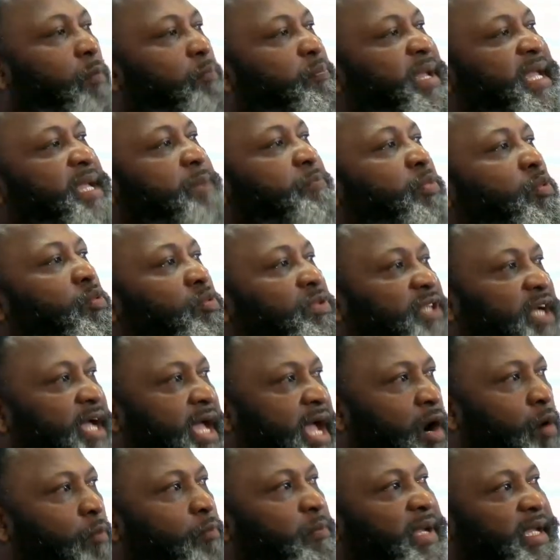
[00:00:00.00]
people to
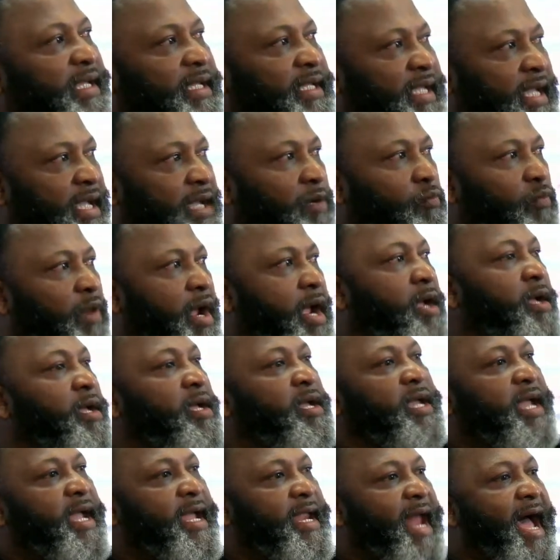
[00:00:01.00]
help me get where,
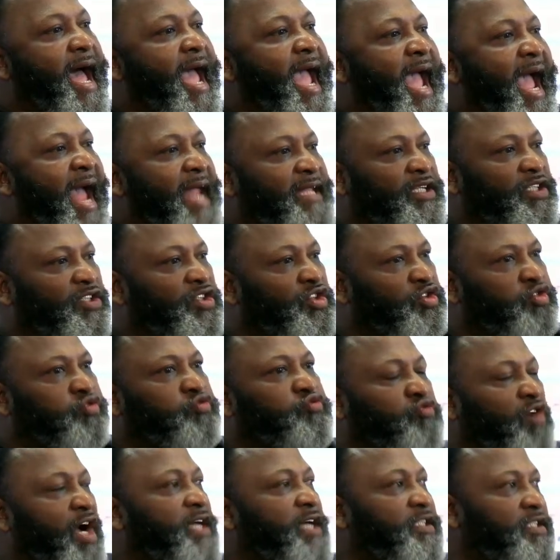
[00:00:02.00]
and I had to
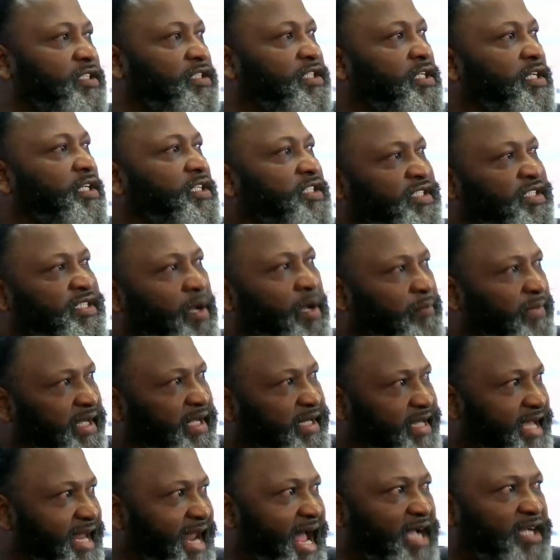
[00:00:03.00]
trust
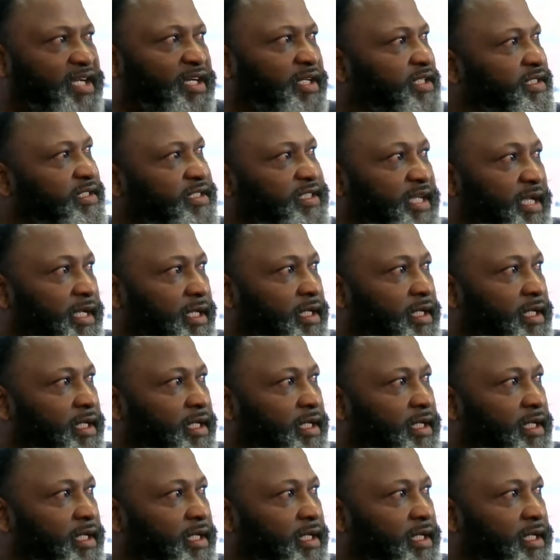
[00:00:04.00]
something that I couldn't see.